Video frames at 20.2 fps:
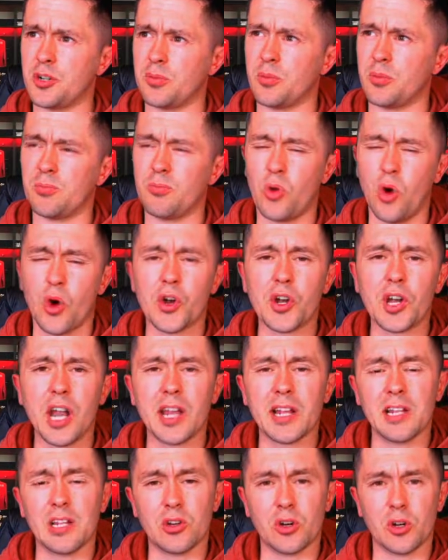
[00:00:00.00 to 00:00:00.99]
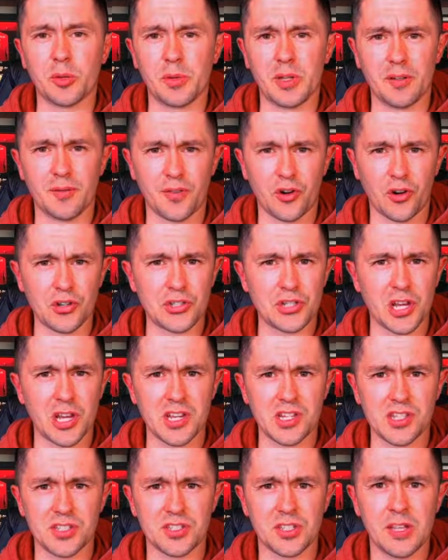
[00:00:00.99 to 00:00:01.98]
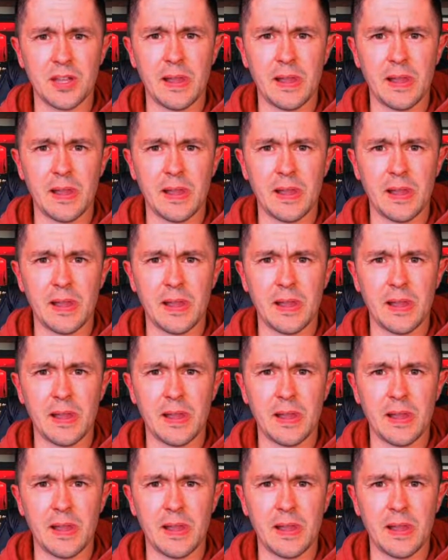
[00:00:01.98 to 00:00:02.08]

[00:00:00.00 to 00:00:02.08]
but more than likely going to be the first choice